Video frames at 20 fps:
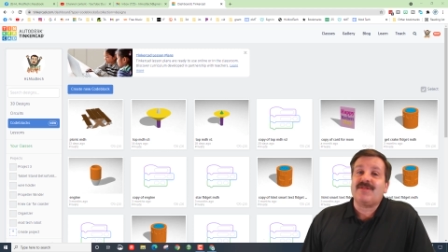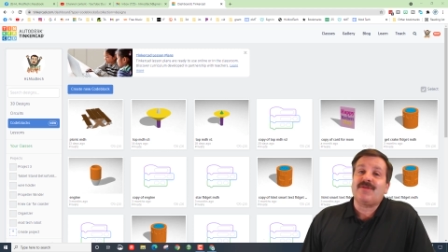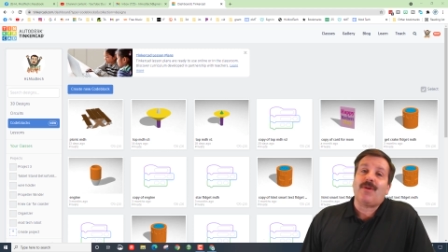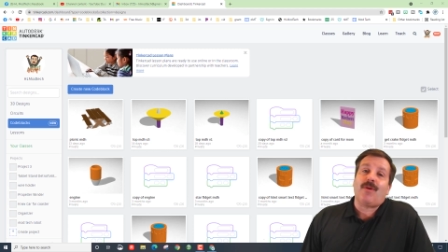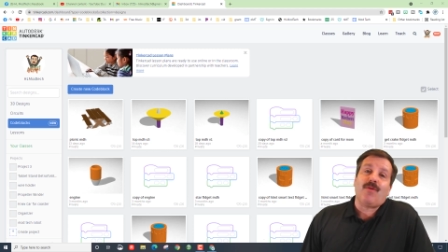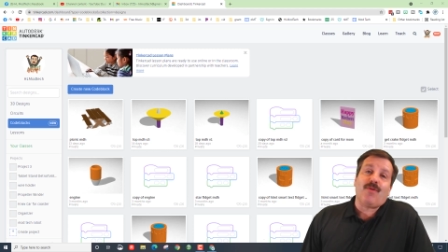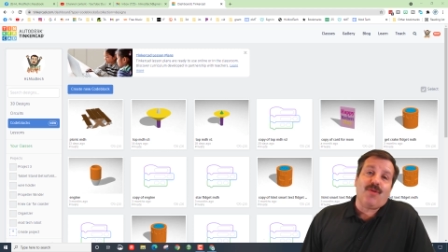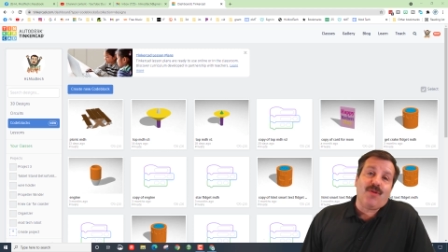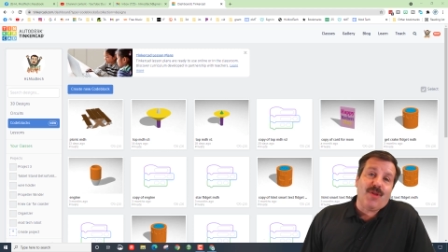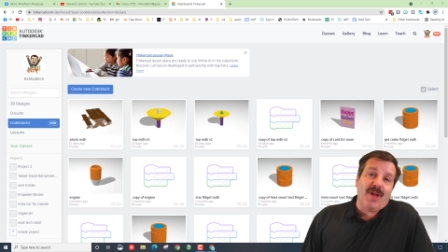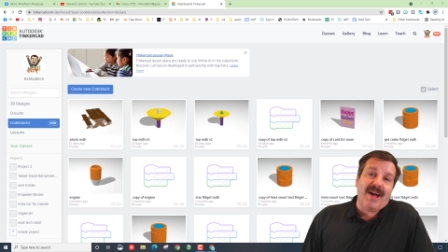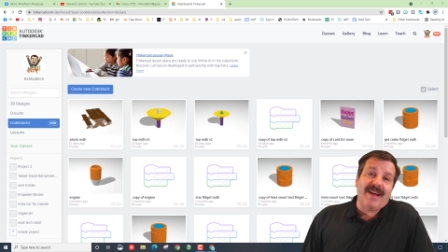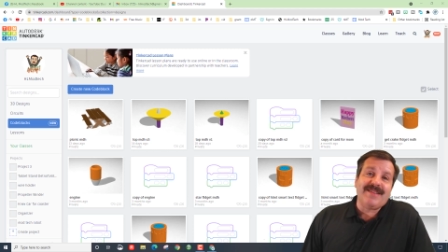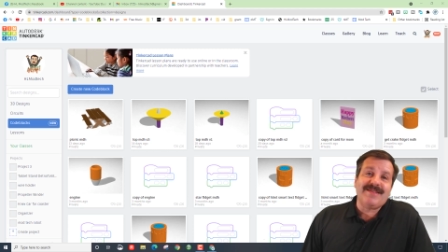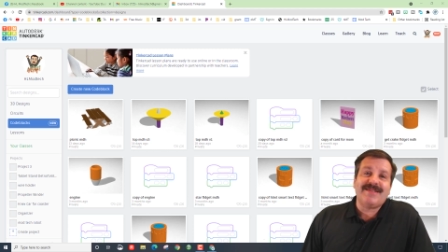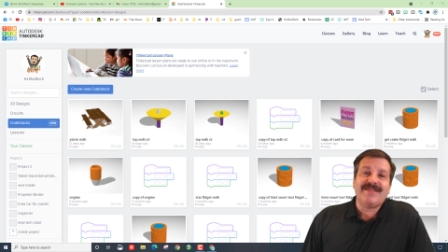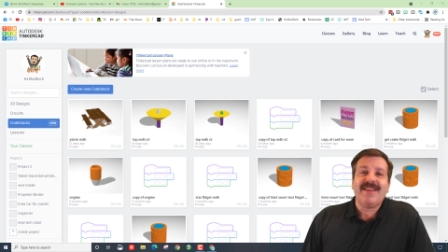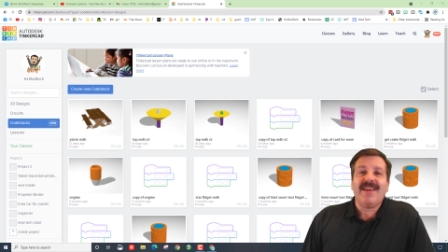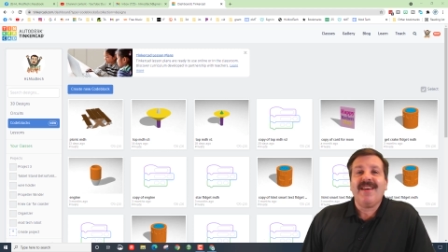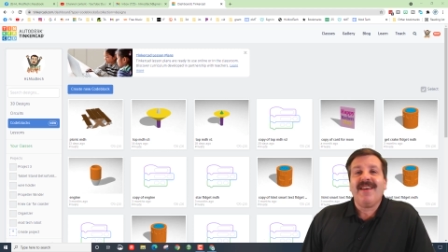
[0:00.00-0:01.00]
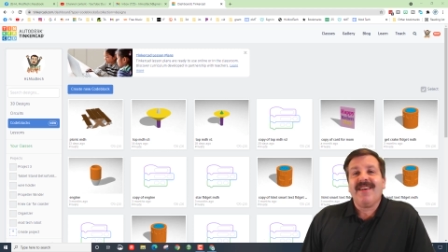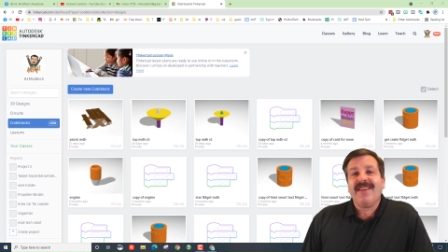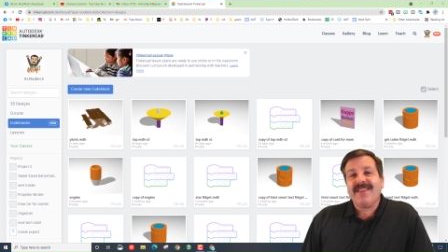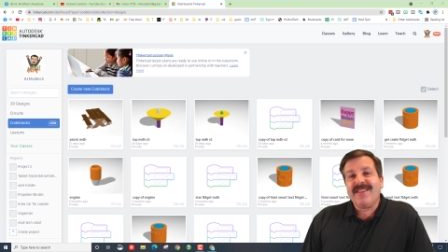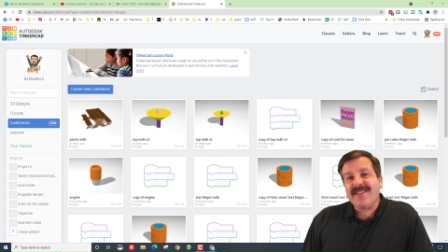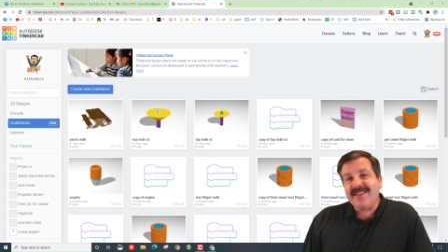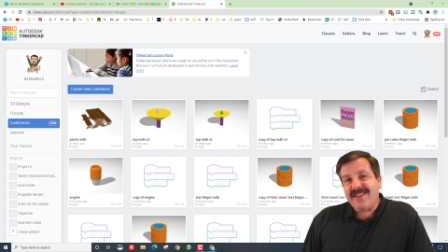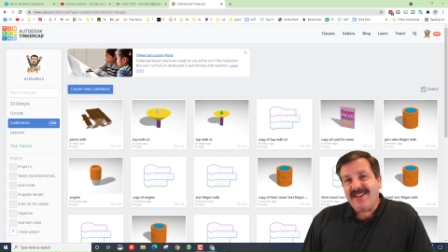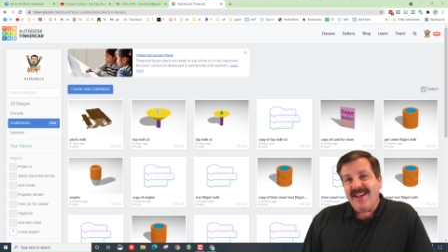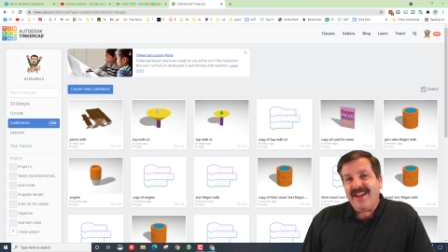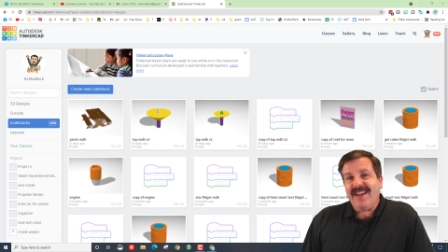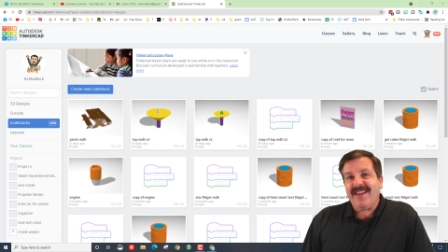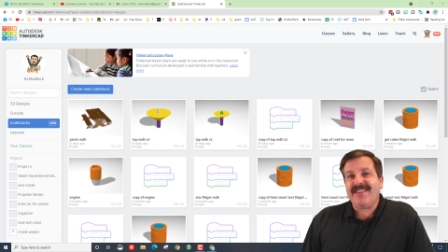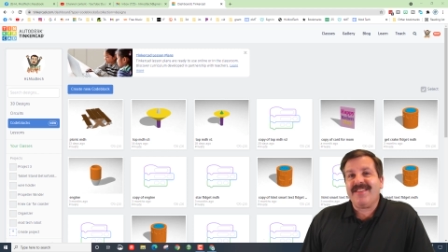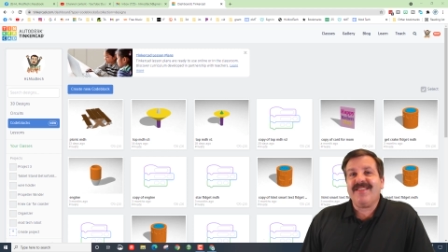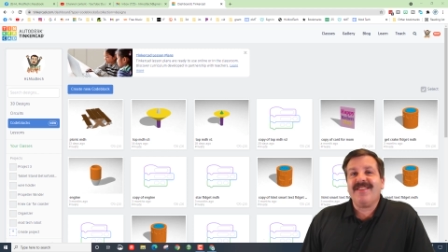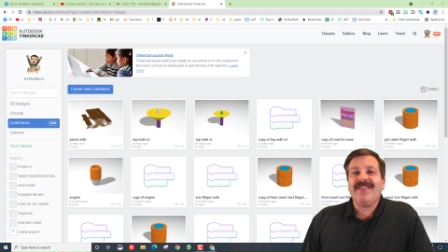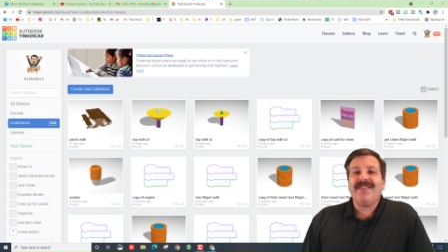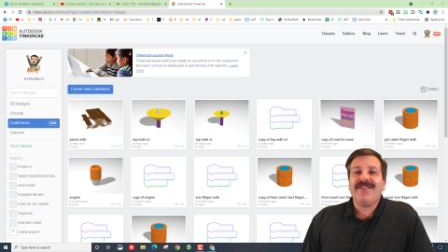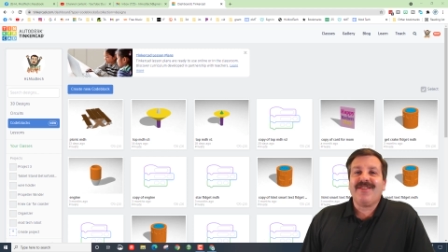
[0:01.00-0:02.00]
so let's
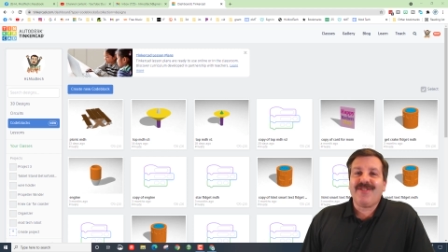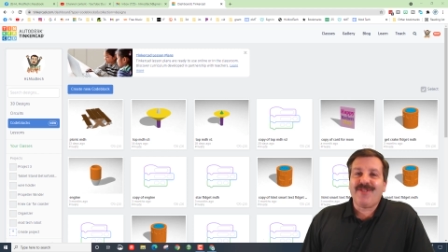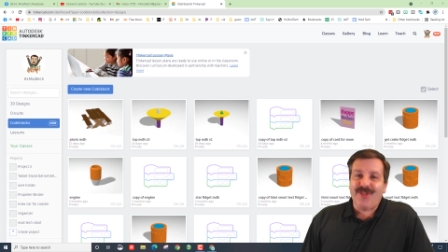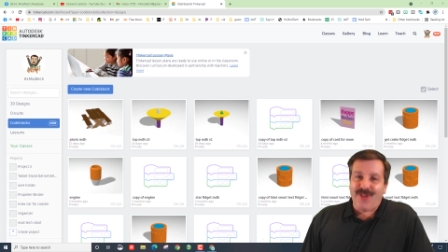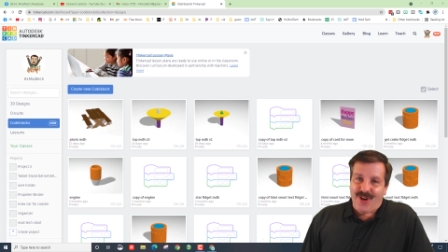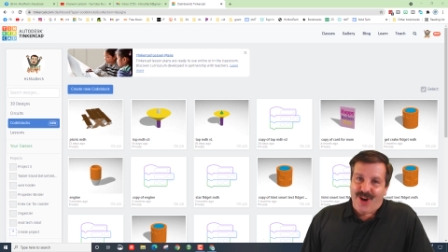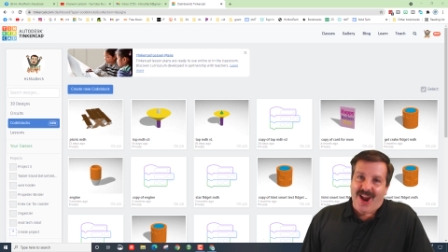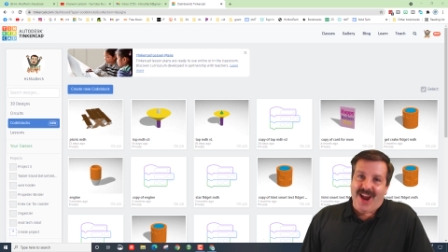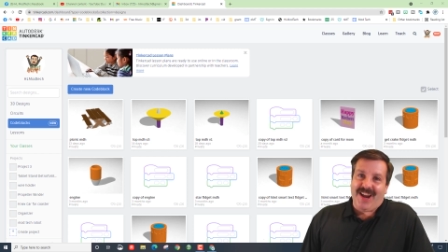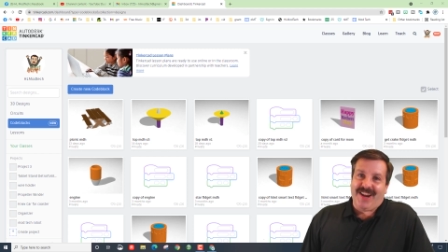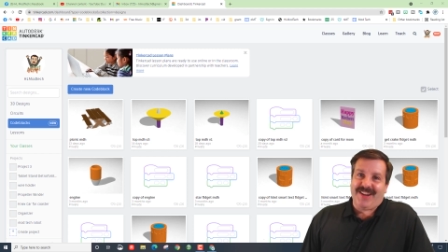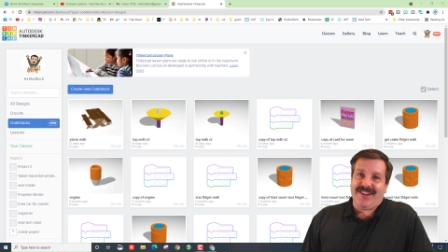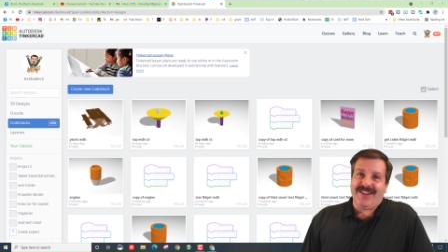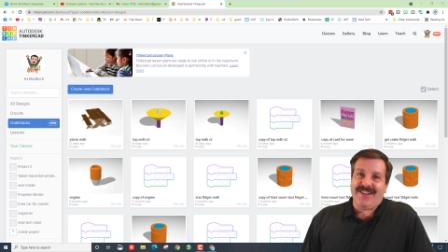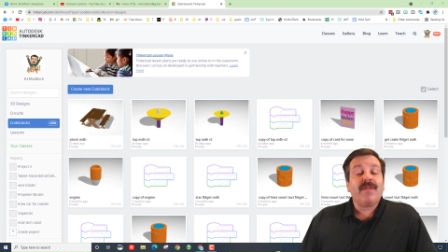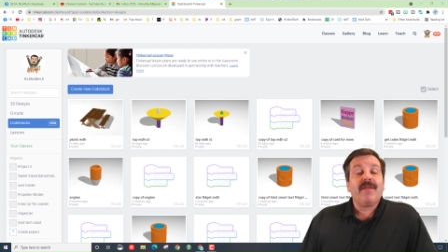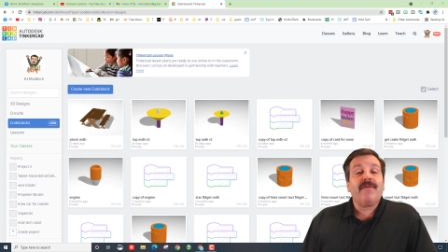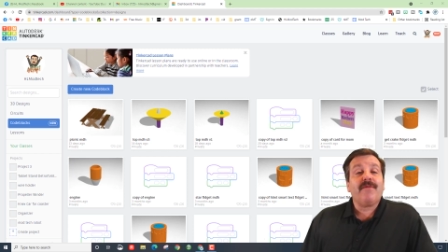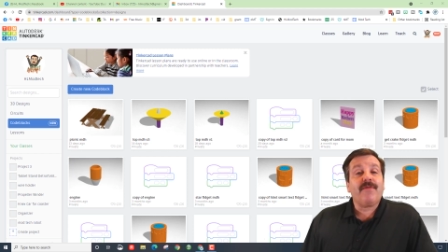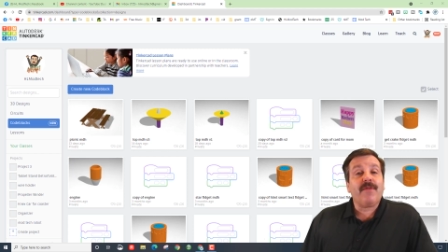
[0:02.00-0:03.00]
get cracking.